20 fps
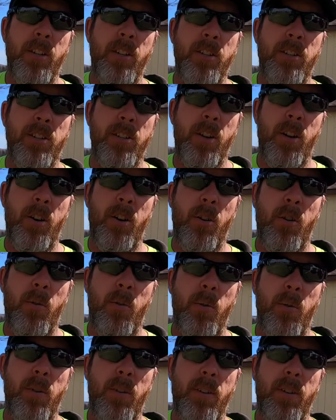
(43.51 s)

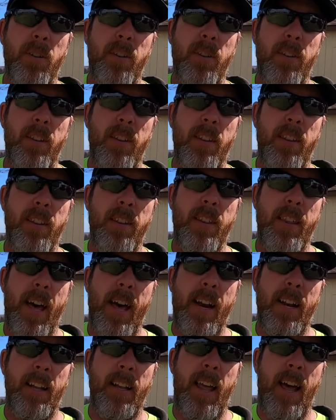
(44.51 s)
So
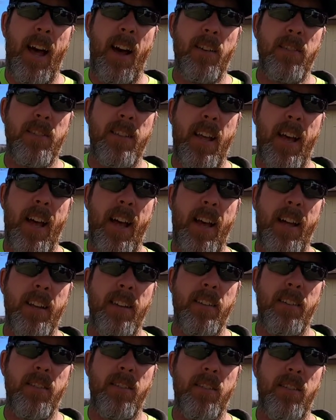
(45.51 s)
that allows that
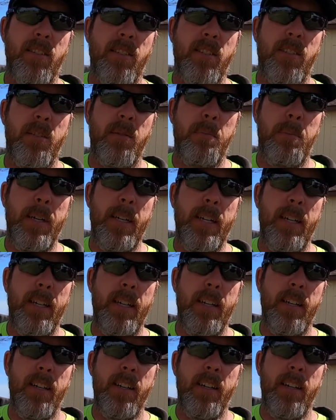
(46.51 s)
to be